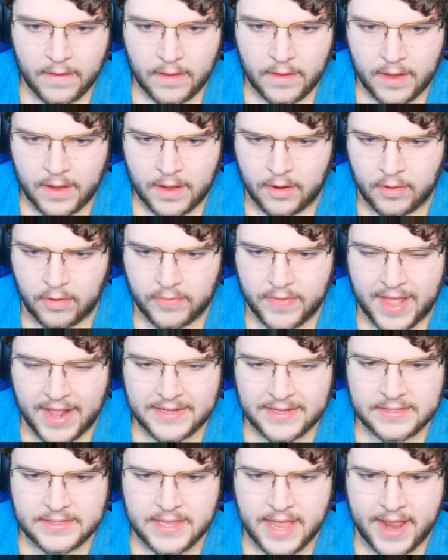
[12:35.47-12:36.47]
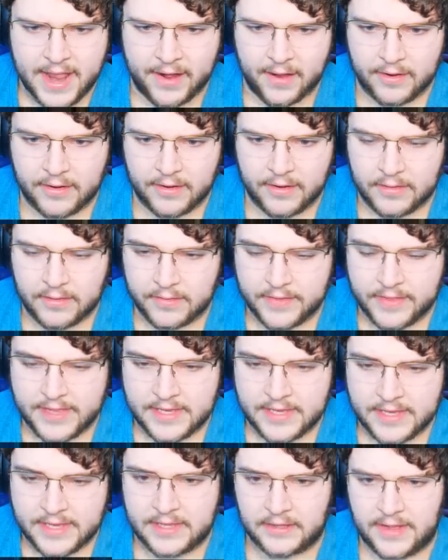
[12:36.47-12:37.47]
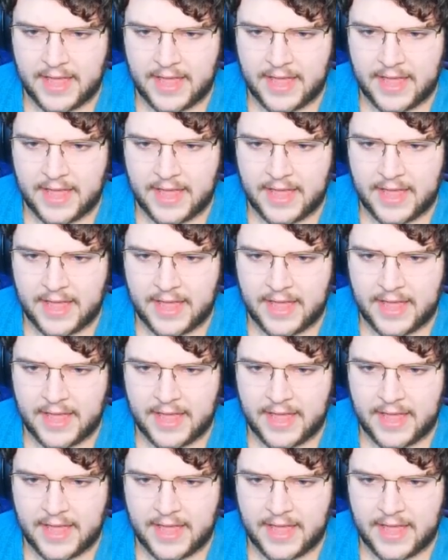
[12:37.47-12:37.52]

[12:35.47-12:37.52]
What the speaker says: Oh, that's there. This is the